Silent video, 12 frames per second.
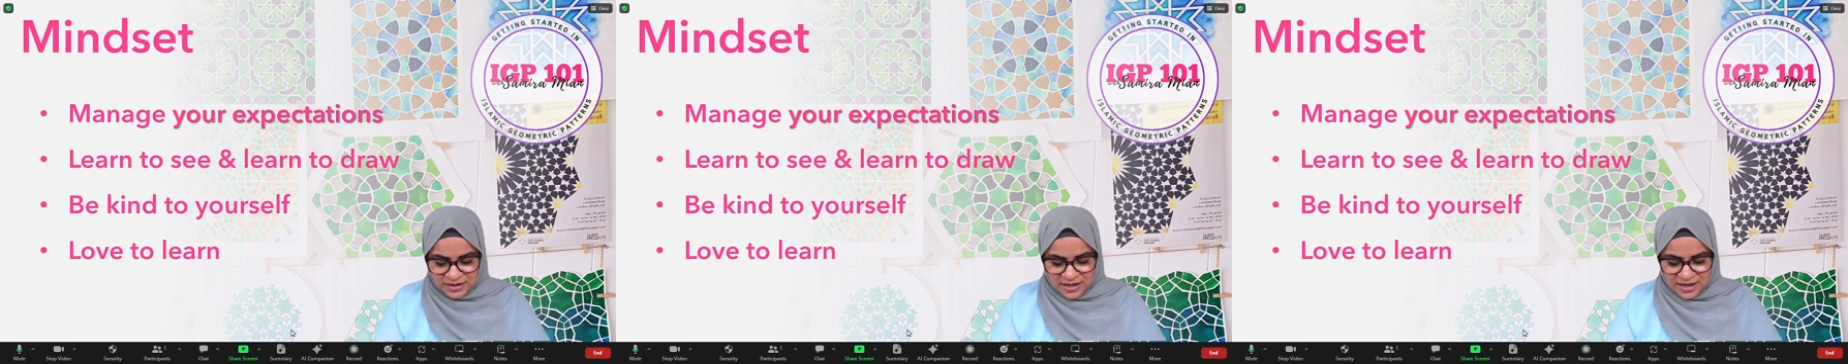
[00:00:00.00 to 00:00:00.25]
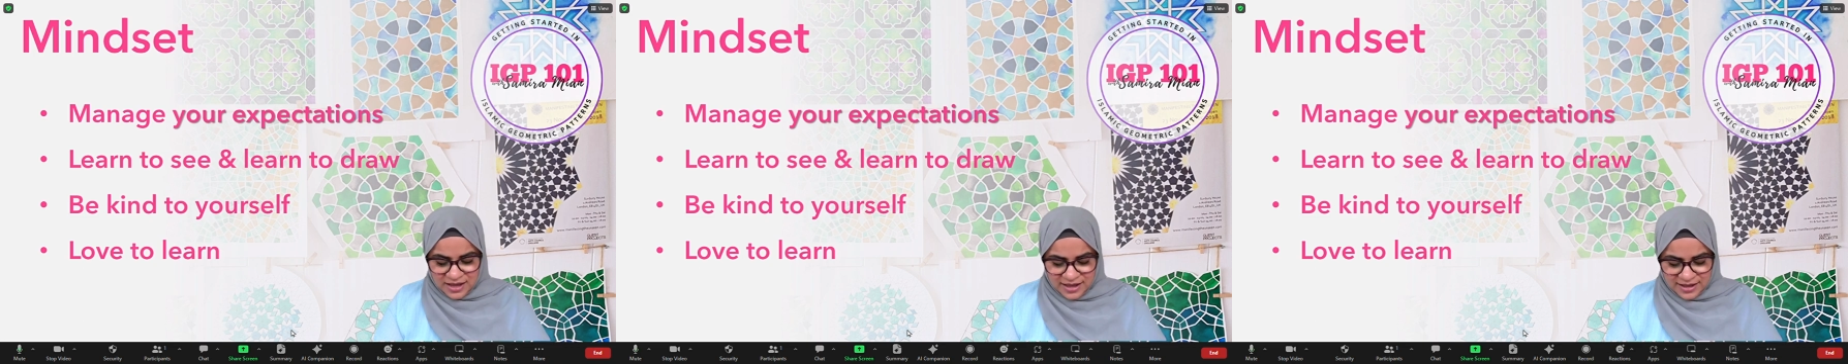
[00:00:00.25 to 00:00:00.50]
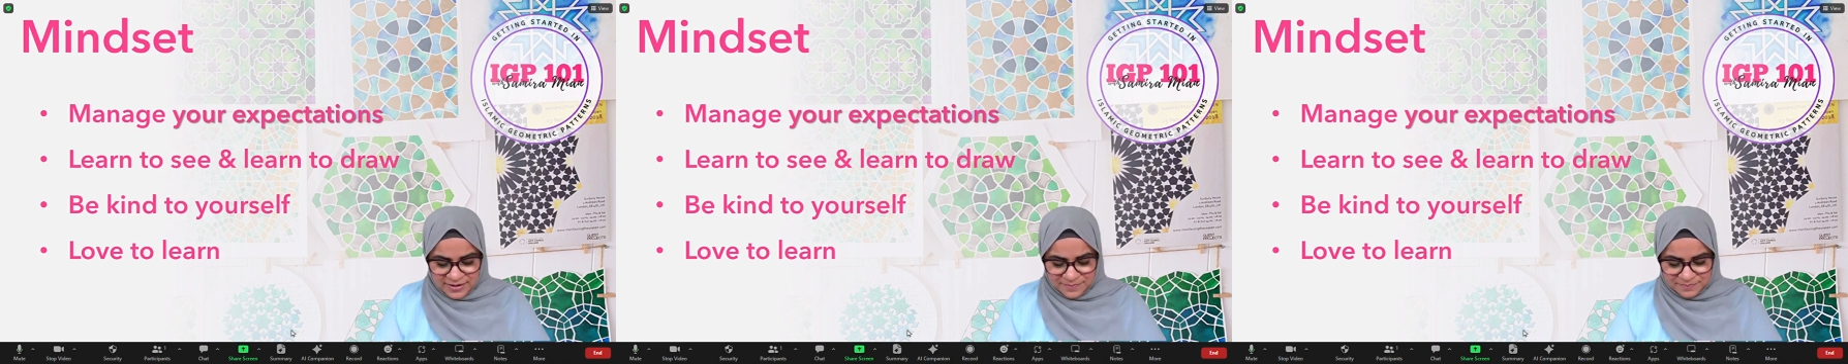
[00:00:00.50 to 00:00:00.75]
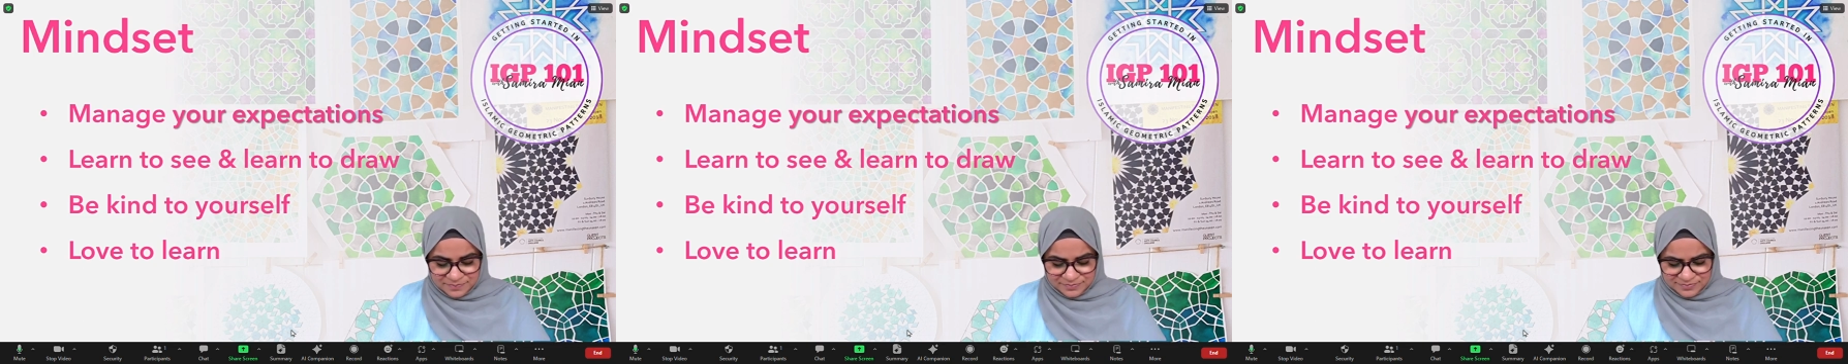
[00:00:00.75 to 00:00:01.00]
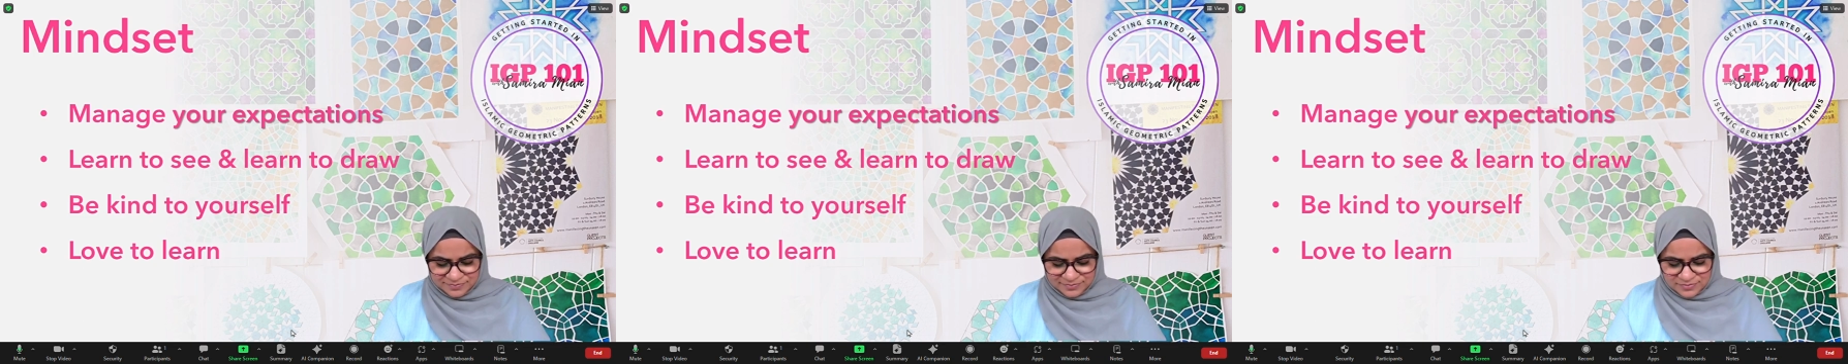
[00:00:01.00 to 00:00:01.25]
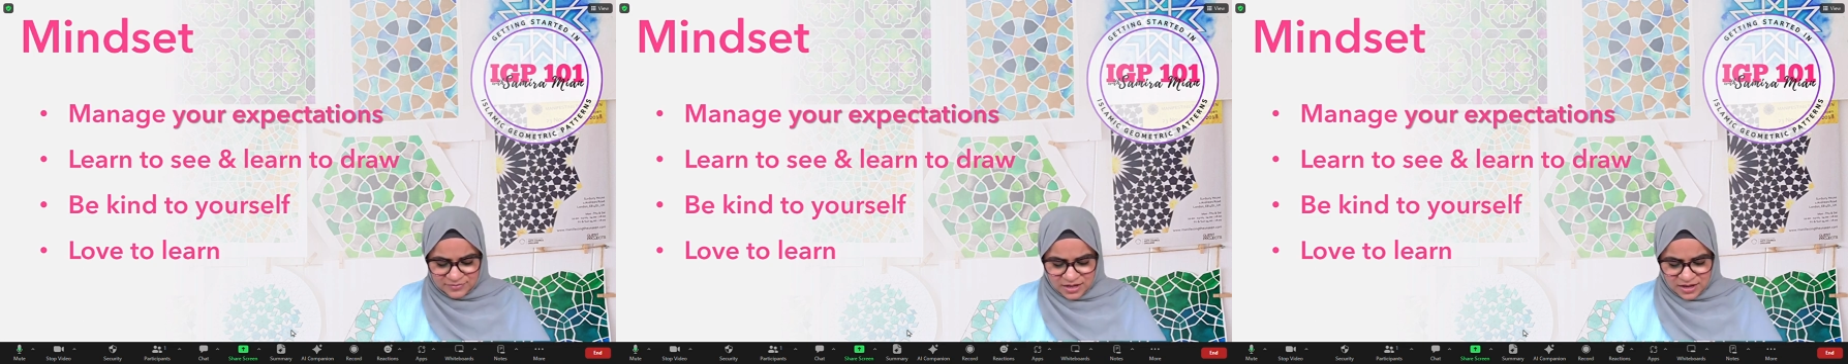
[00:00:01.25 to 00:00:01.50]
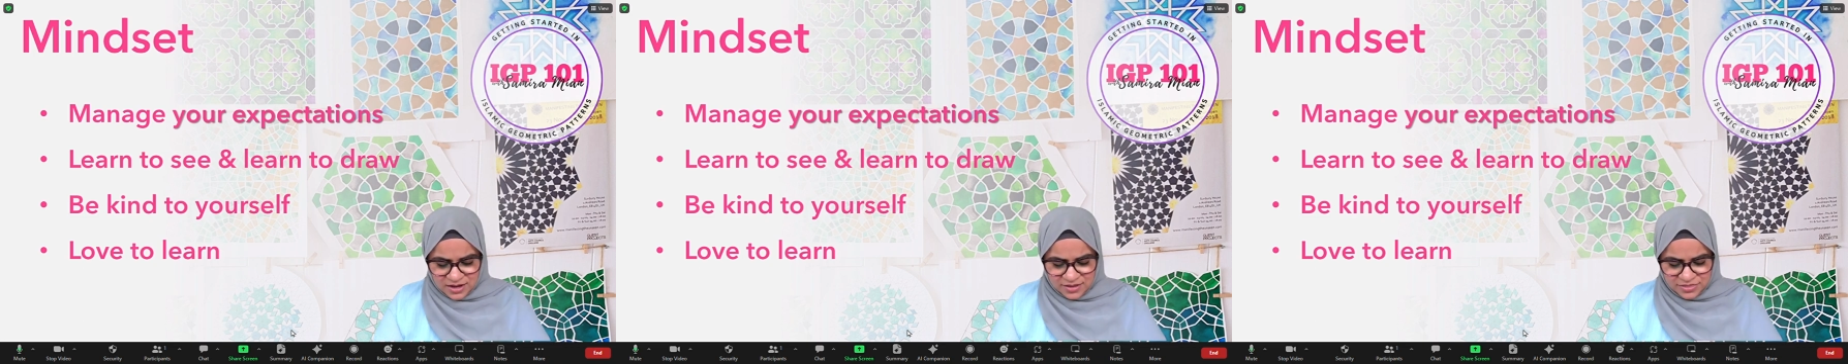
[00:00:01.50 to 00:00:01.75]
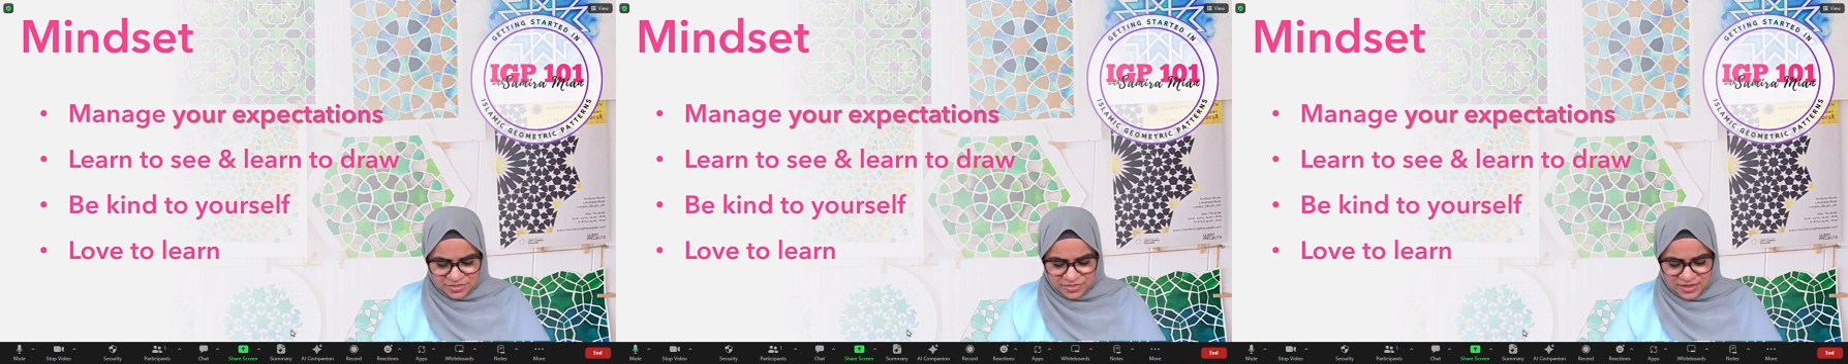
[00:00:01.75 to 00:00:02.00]
see in 3D vision for
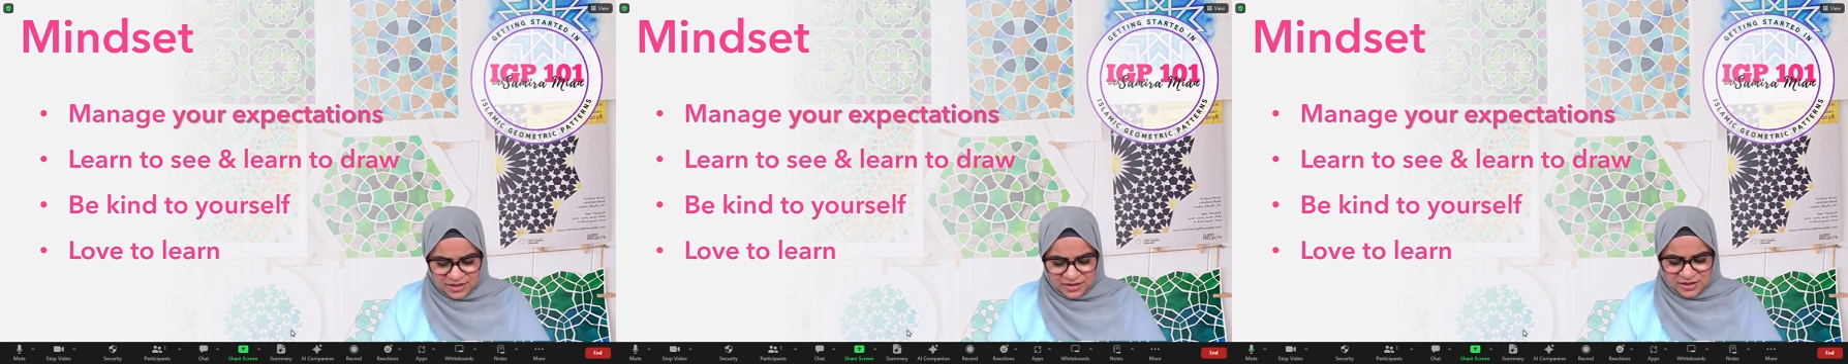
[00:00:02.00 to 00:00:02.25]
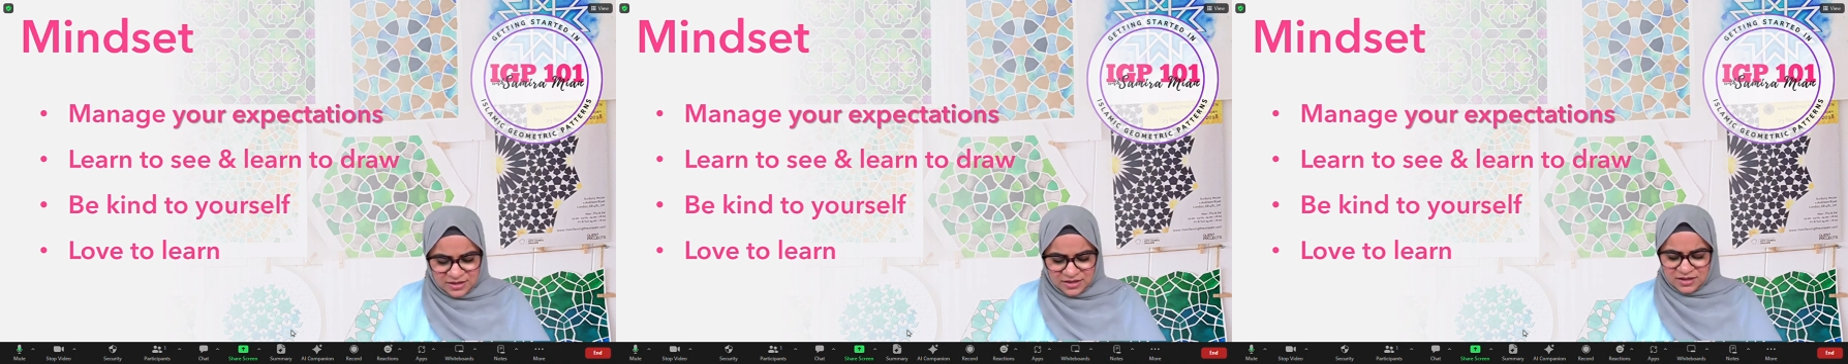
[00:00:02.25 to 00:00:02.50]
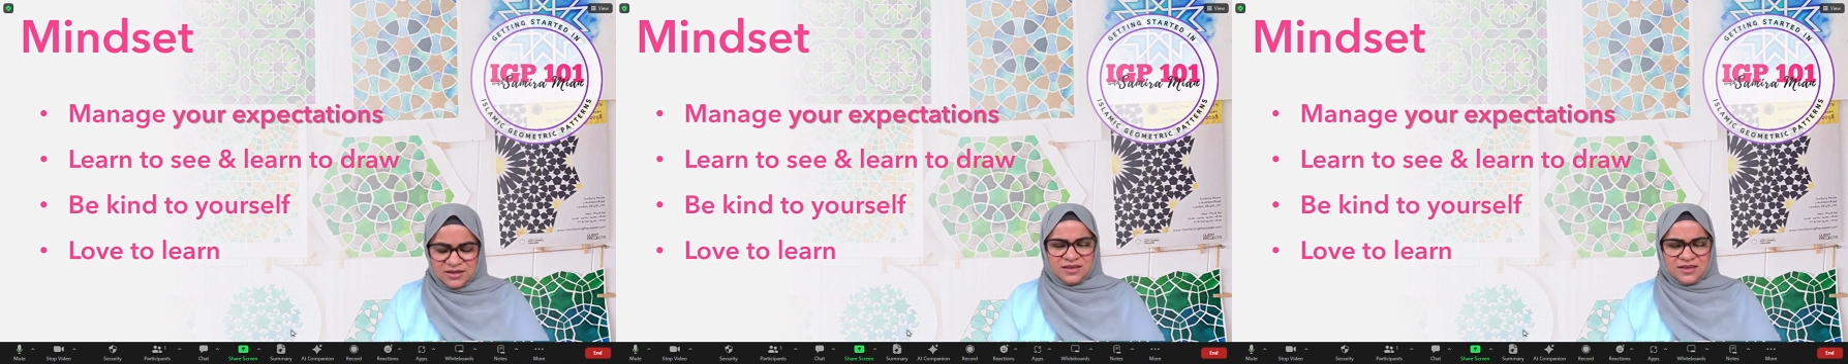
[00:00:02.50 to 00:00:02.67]
IGP.